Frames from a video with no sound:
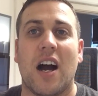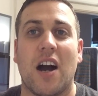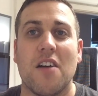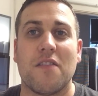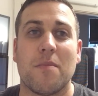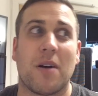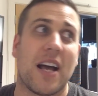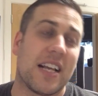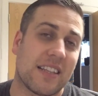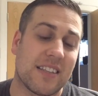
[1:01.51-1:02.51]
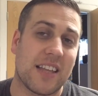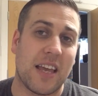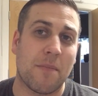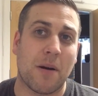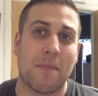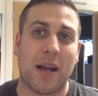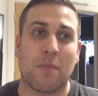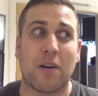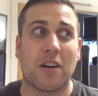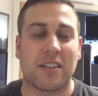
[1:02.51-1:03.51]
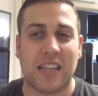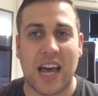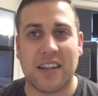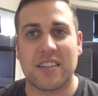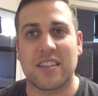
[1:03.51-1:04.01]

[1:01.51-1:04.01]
over my SSD in my Mac Pro, because that had a